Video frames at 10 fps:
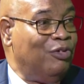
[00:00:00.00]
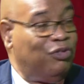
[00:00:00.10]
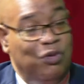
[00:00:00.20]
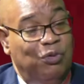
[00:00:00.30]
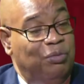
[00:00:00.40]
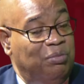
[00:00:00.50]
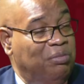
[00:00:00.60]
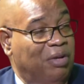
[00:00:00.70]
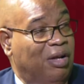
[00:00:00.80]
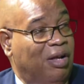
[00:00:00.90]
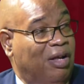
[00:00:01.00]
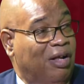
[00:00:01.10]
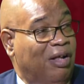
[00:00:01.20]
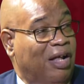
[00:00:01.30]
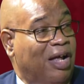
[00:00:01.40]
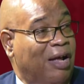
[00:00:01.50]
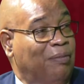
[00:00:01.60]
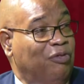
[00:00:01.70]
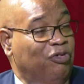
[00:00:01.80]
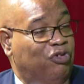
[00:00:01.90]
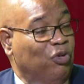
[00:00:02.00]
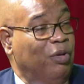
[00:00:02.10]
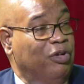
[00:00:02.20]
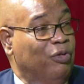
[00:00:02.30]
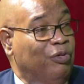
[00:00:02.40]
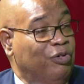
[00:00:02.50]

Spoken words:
So I'm showing you,